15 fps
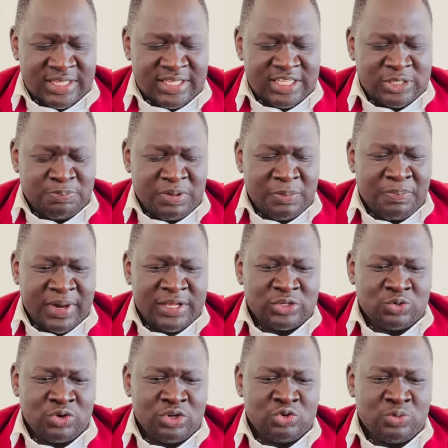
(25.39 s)
this paper is
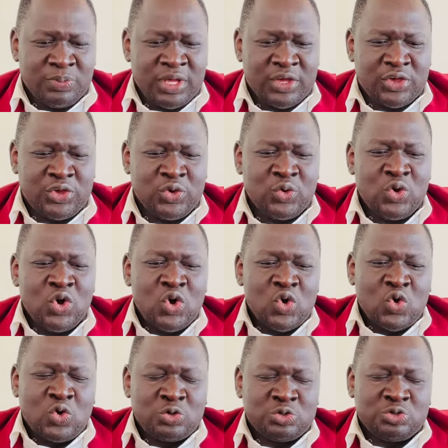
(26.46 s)
going to make you
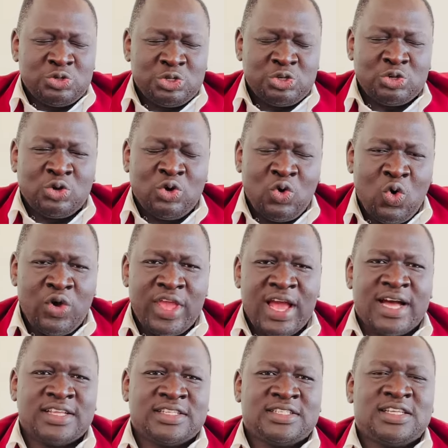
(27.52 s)
constitutional
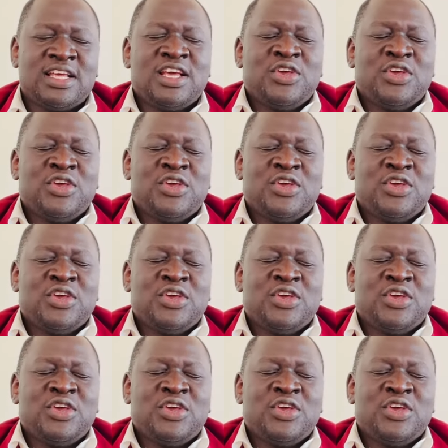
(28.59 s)
lawyers.